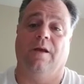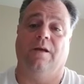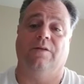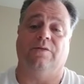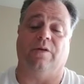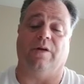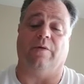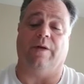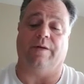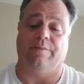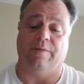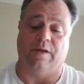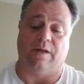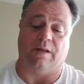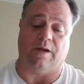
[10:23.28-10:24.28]
So anyway,
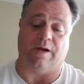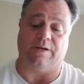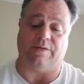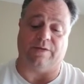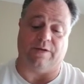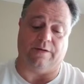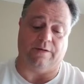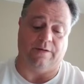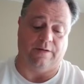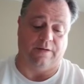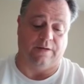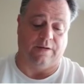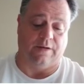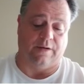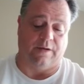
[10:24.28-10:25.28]
like I said,
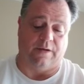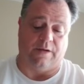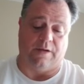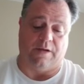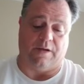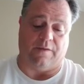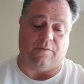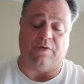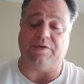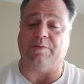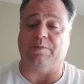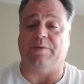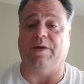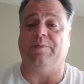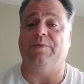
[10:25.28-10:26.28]
if you want
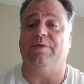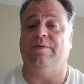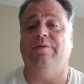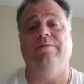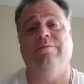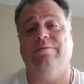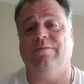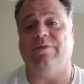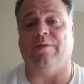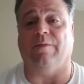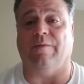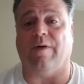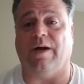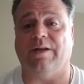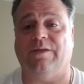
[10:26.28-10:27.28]
some tips, some
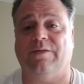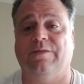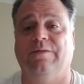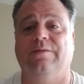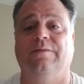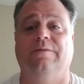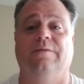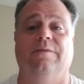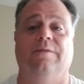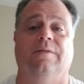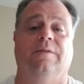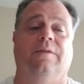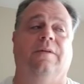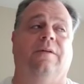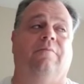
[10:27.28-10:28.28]
advice,
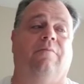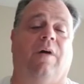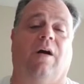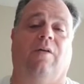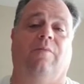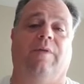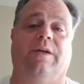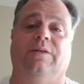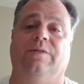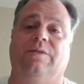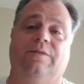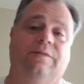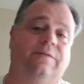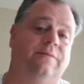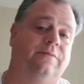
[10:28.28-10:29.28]
by all
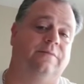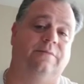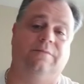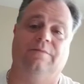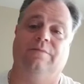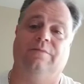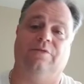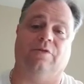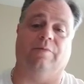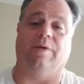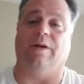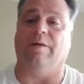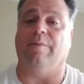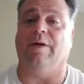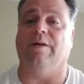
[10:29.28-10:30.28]
means, shoot me
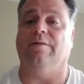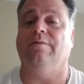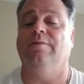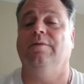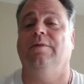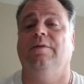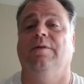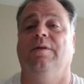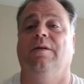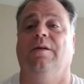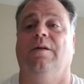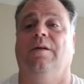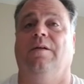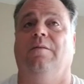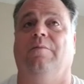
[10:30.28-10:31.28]
an email.
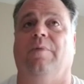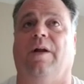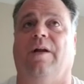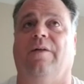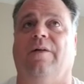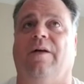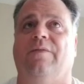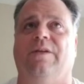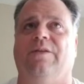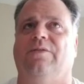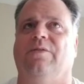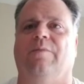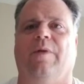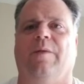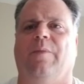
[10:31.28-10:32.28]
But I've seen
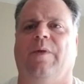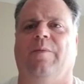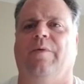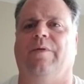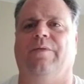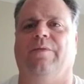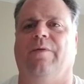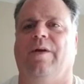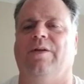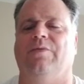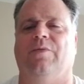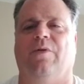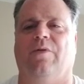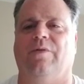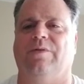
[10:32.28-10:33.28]
too many people at the range
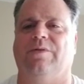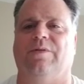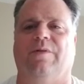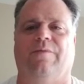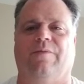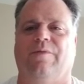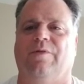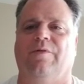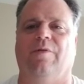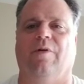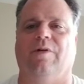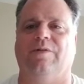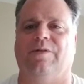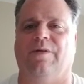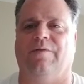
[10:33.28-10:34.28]
with all this stuff, Google all
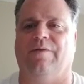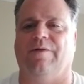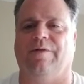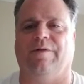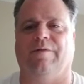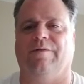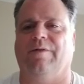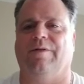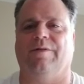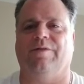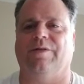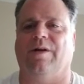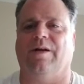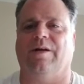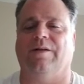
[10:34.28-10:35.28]
this stuff on their
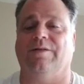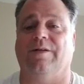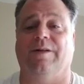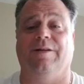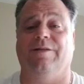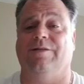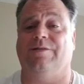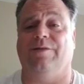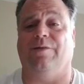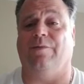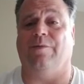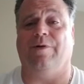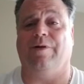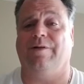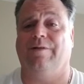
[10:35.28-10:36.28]
shotguns, and it just don't
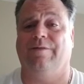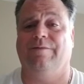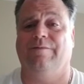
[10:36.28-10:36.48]
work.